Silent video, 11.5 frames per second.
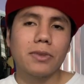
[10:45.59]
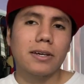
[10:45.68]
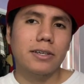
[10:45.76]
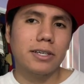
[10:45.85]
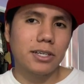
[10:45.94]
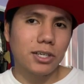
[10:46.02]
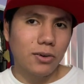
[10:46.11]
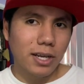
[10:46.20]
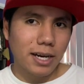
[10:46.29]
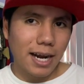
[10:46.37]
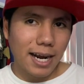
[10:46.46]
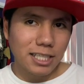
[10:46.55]
They're gonna go ahead
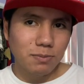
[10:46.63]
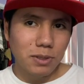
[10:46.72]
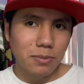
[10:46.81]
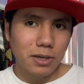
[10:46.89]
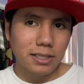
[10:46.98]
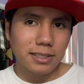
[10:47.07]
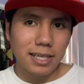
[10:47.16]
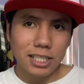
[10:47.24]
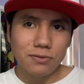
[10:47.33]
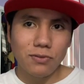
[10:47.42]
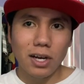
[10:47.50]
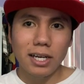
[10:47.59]
and Ice Beam us, that's
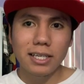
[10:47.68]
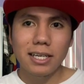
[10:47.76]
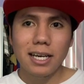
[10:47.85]
fine.